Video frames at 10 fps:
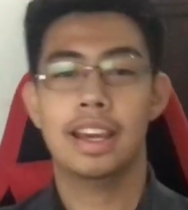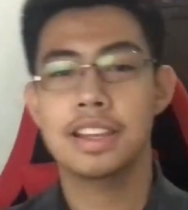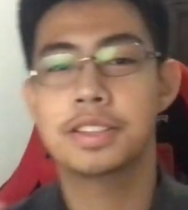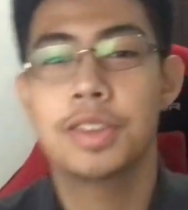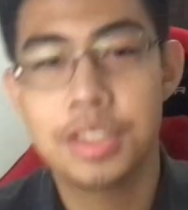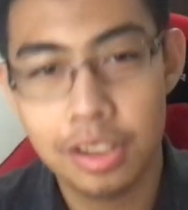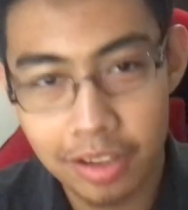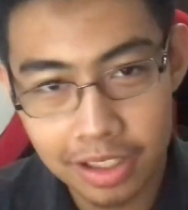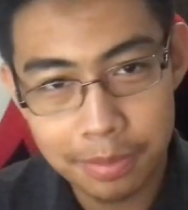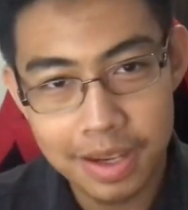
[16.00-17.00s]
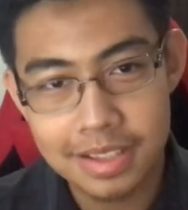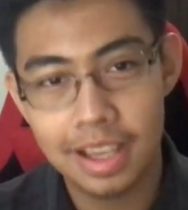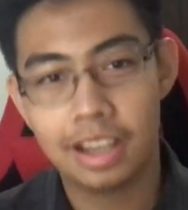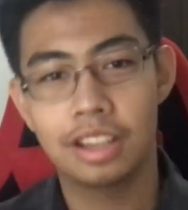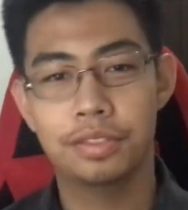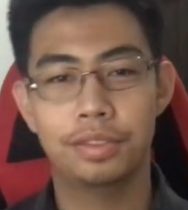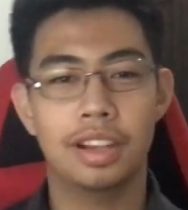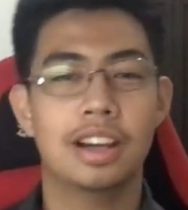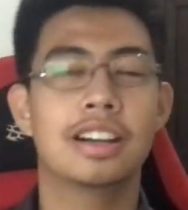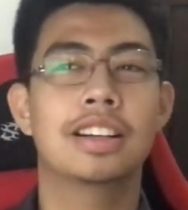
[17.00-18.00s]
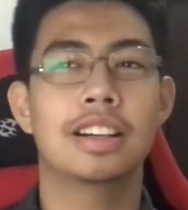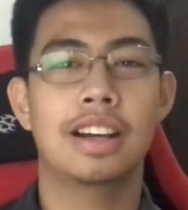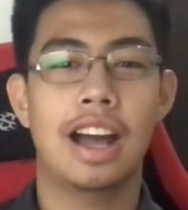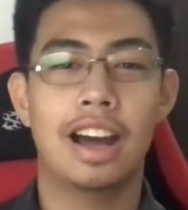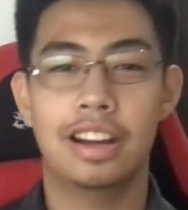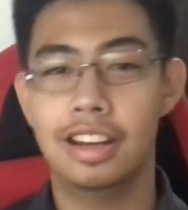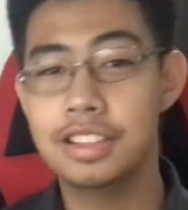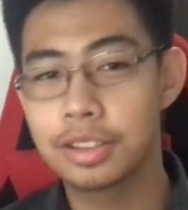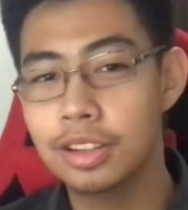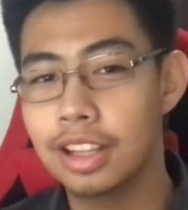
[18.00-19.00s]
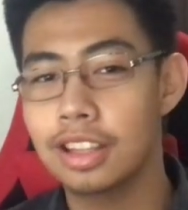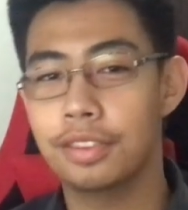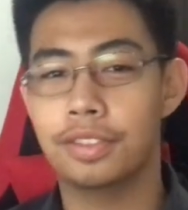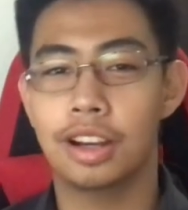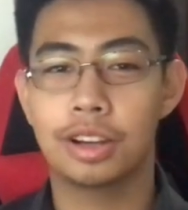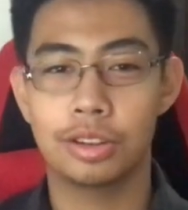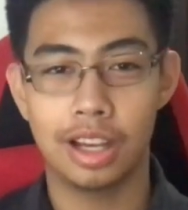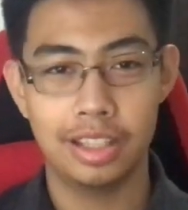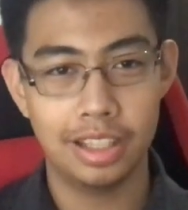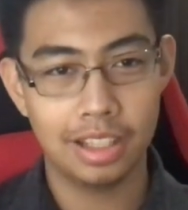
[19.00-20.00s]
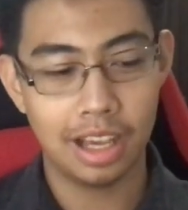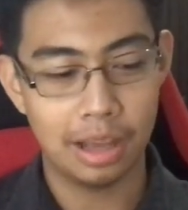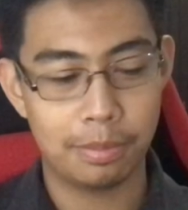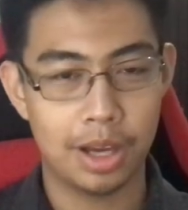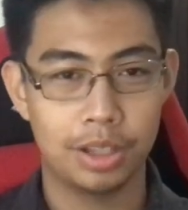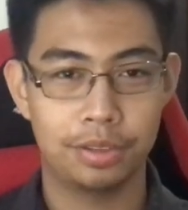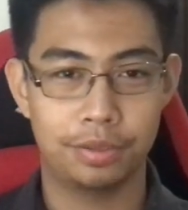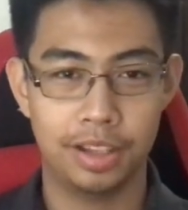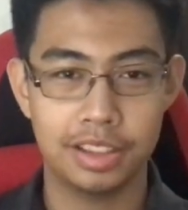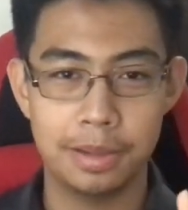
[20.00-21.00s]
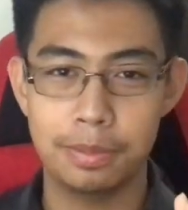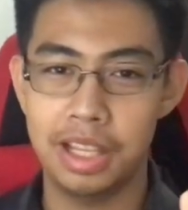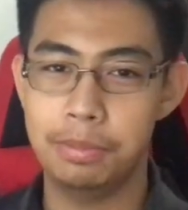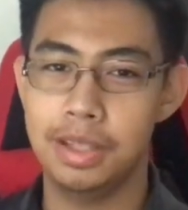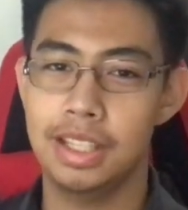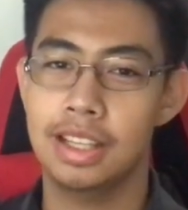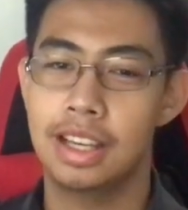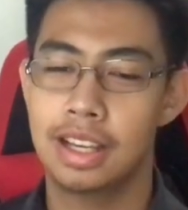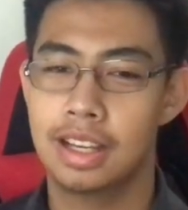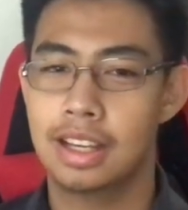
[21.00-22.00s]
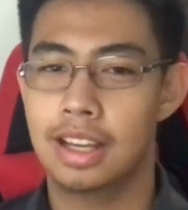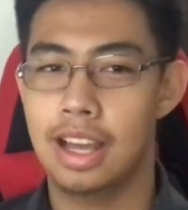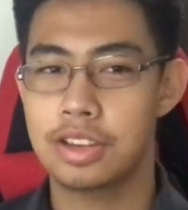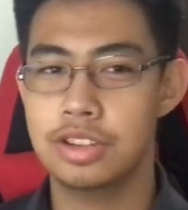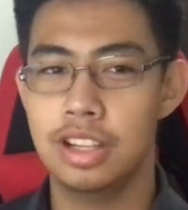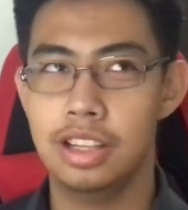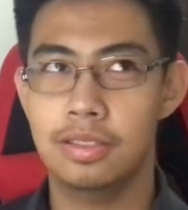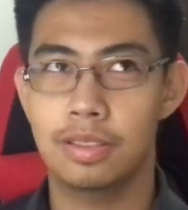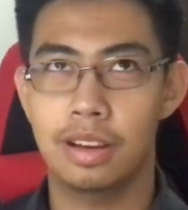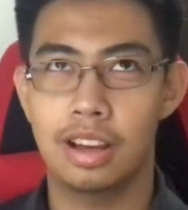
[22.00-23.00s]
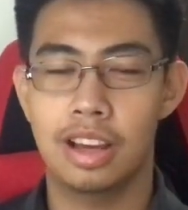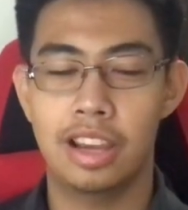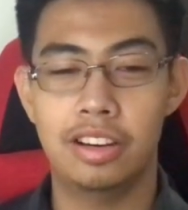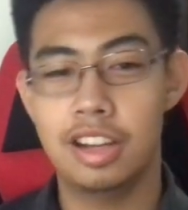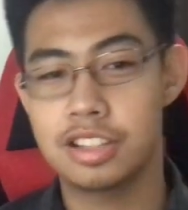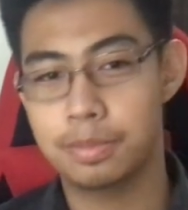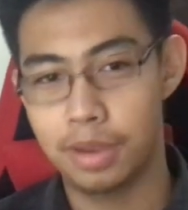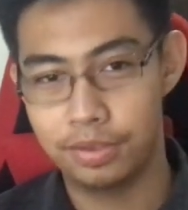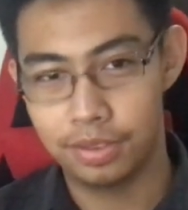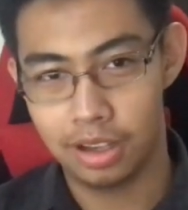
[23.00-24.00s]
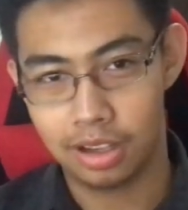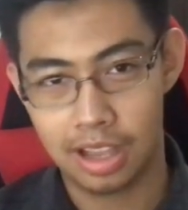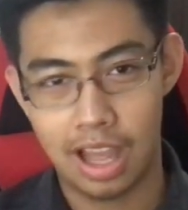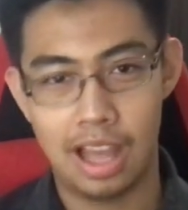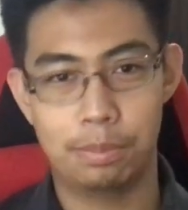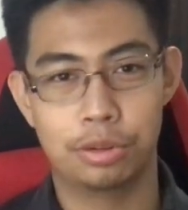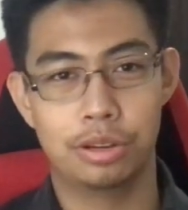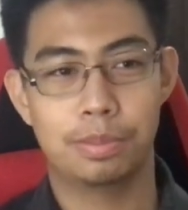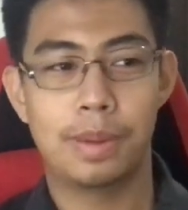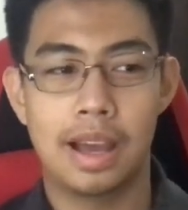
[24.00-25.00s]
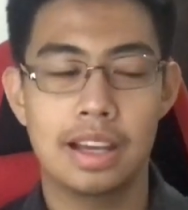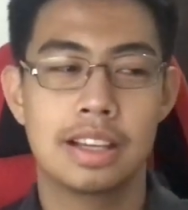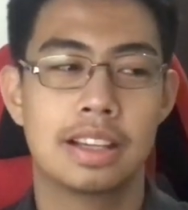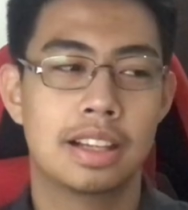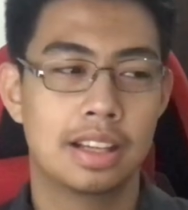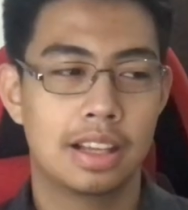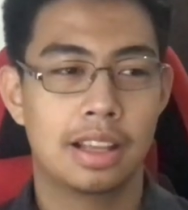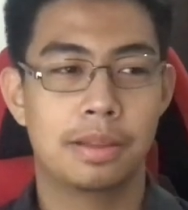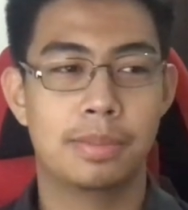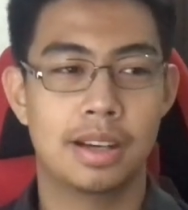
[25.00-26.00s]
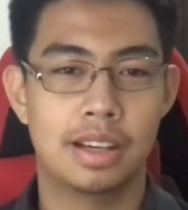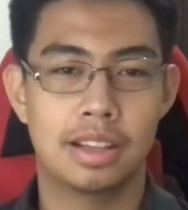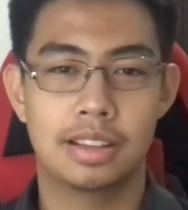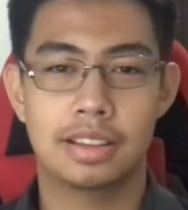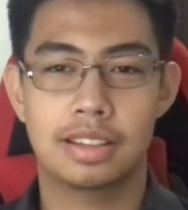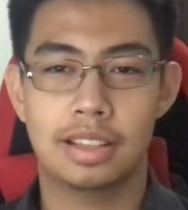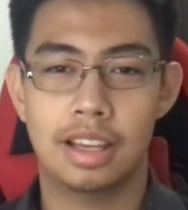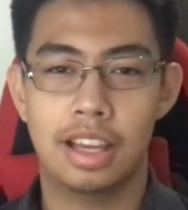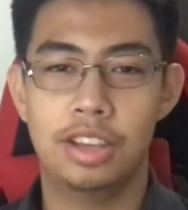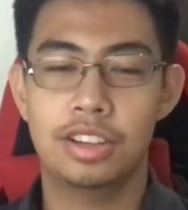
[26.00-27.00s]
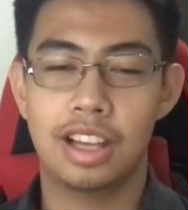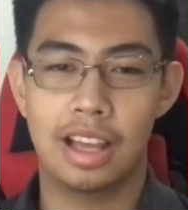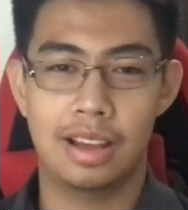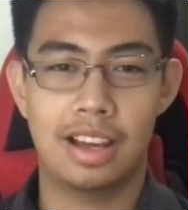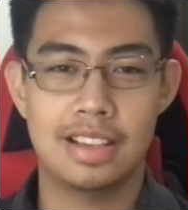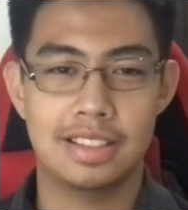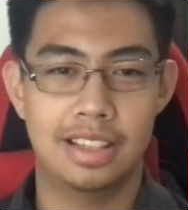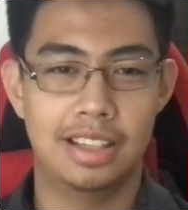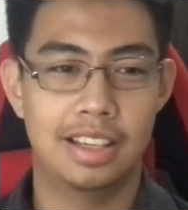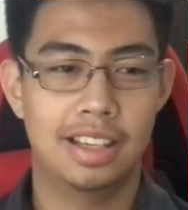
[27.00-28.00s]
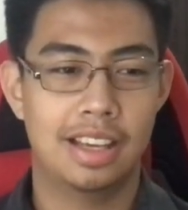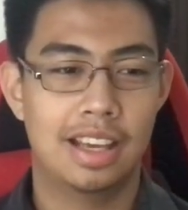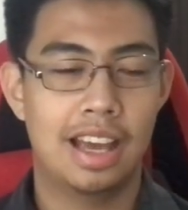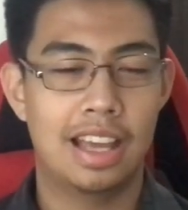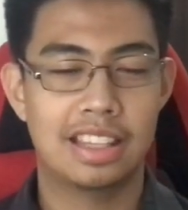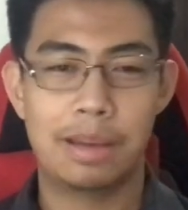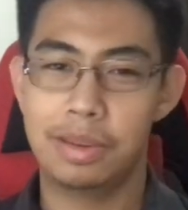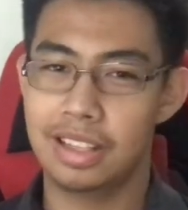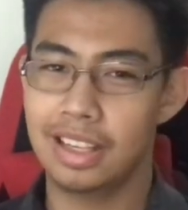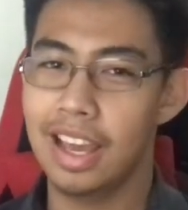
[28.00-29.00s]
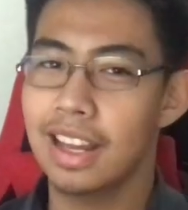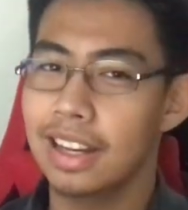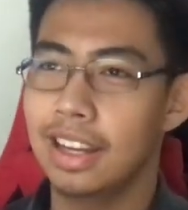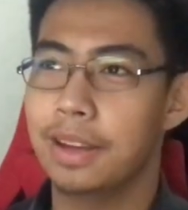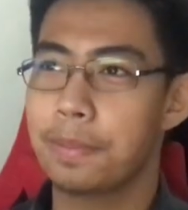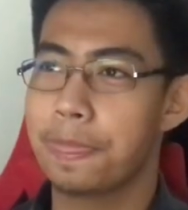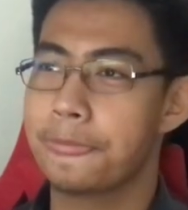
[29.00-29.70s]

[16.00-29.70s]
guys, so it's already my second vlog. Kaka-release ko lang ng vlog ko kanina about victim blaming. Actually, I released my vlog kahapon pa. But, ayun nga, kasi ang daming nangyari.